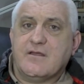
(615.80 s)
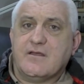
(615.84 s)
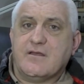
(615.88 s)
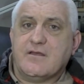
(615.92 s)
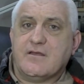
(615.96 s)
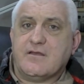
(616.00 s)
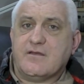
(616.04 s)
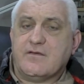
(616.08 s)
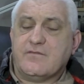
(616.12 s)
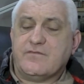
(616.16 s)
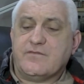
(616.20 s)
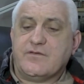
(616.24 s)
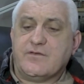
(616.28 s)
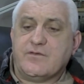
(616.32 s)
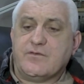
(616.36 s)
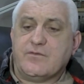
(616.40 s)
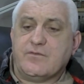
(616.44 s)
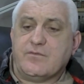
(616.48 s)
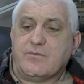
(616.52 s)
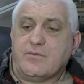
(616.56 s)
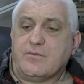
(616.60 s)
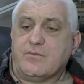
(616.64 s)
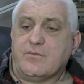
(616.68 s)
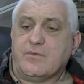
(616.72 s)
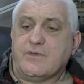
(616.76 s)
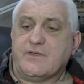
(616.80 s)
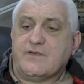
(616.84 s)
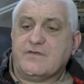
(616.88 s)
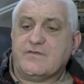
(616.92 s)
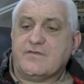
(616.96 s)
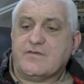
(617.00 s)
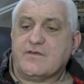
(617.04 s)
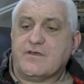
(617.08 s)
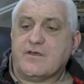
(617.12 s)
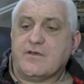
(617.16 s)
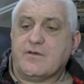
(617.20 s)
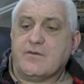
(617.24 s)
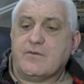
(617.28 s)
a few weeks
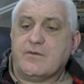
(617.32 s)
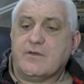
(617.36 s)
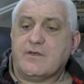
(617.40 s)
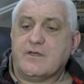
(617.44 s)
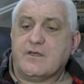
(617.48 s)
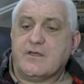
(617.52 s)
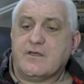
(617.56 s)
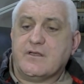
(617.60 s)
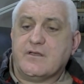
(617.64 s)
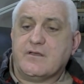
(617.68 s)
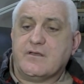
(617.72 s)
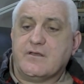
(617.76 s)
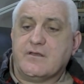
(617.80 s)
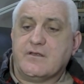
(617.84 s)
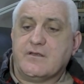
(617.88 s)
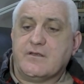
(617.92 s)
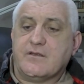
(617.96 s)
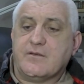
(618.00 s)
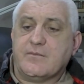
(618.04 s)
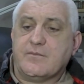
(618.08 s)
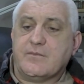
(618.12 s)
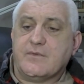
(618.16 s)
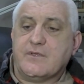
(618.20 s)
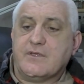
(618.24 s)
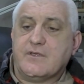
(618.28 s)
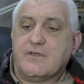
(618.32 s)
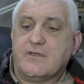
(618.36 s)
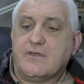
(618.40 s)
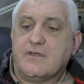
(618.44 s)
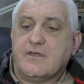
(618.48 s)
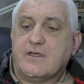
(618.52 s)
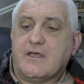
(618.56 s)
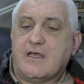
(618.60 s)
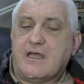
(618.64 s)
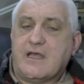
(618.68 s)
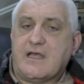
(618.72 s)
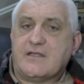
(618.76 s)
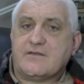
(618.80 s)
ago, and
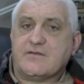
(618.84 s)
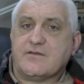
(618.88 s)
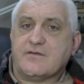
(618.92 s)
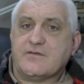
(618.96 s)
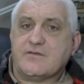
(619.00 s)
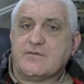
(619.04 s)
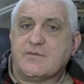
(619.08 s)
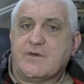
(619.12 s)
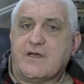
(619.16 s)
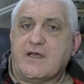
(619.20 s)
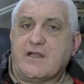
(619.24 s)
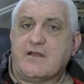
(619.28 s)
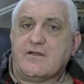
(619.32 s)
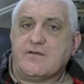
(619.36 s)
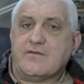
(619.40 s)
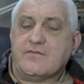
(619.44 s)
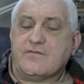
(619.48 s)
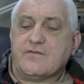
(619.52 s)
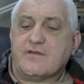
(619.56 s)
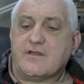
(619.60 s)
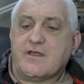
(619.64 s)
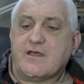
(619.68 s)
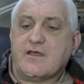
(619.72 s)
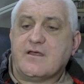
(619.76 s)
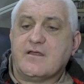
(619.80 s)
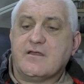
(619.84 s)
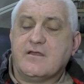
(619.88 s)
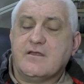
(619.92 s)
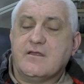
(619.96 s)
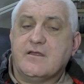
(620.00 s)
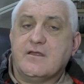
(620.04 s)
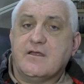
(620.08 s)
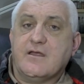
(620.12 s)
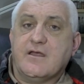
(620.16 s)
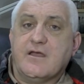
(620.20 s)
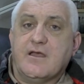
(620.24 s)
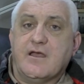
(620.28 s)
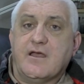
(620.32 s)
I had to go to Ireland for that,
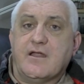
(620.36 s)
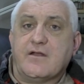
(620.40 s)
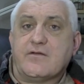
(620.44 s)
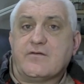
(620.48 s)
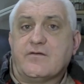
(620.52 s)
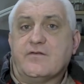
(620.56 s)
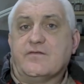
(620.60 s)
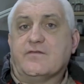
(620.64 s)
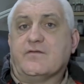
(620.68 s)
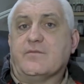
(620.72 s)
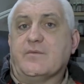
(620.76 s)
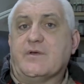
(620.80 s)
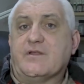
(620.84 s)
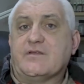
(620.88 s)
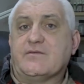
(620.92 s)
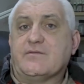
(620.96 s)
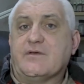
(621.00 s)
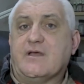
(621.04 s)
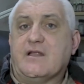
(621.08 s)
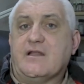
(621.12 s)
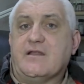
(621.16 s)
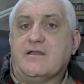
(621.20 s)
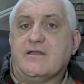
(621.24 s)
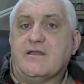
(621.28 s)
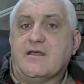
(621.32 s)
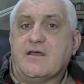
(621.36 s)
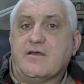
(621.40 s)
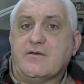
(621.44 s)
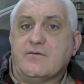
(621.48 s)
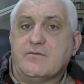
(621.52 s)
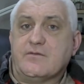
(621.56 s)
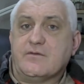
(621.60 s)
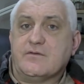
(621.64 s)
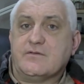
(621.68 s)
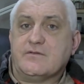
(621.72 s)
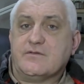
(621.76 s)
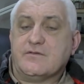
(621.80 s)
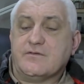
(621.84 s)
and I've got to go back to Ireland now
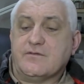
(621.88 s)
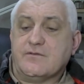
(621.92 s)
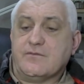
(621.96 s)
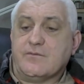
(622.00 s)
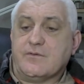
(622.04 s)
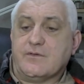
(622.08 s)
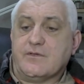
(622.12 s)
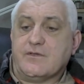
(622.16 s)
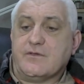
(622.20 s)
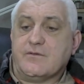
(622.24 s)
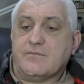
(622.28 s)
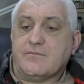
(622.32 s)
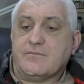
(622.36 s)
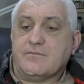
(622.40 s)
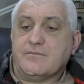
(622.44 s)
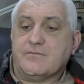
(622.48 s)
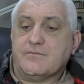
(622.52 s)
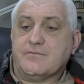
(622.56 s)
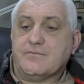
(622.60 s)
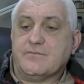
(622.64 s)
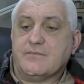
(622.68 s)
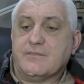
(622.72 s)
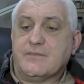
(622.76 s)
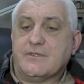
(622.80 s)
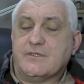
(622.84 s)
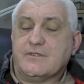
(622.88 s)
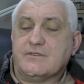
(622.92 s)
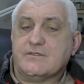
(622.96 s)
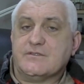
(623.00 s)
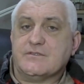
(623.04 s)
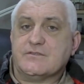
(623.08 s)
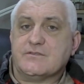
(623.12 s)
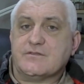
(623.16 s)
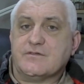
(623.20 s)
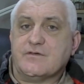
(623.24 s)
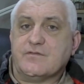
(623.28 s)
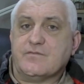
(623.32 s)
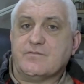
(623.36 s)
to
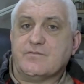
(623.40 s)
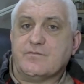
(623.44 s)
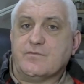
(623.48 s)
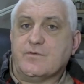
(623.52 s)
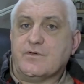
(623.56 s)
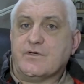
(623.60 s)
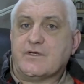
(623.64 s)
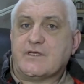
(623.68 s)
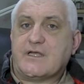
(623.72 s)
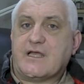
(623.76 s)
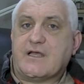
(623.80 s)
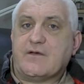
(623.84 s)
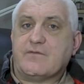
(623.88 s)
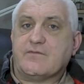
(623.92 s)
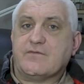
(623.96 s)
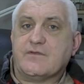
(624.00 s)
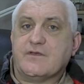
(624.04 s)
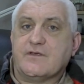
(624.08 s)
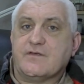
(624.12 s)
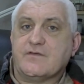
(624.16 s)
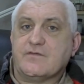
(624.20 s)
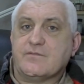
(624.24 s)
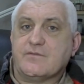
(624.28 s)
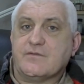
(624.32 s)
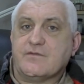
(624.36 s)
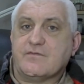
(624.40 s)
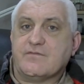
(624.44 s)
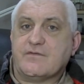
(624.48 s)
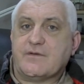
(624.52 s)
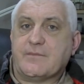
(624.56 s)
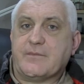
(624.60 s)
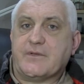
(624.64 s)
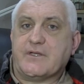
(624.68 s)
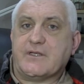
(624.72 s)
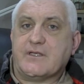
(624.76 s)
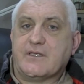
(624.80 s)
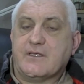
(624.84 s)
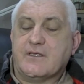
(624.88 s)
sort of work out things with the
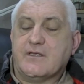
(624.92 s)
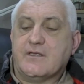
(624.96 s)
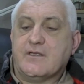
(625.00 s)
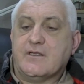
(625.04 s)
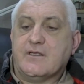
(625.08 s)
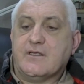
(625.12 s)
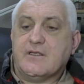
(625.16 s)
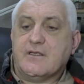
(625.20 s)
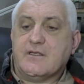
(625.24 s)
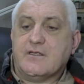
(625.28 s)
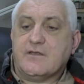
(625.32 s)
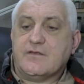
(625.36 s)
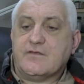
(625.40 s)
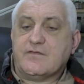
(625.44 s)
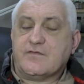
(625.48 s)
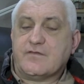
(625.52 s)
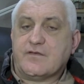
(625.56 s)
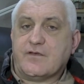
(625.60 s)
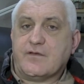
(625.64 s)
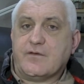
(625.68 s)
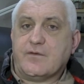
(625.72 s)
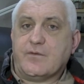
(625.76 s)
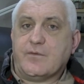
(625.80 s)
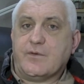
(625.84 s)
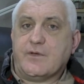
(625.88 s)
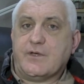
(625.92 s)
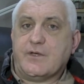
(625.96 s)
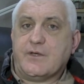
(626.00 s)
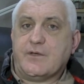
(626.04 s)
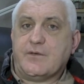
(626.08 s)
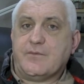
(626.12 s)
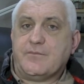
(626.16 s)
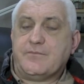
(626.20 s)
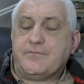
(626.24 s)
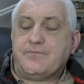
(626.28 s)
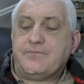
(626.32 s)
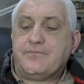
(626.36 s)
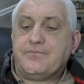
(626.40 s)
family.
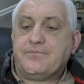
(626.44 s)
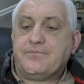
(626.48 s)
So,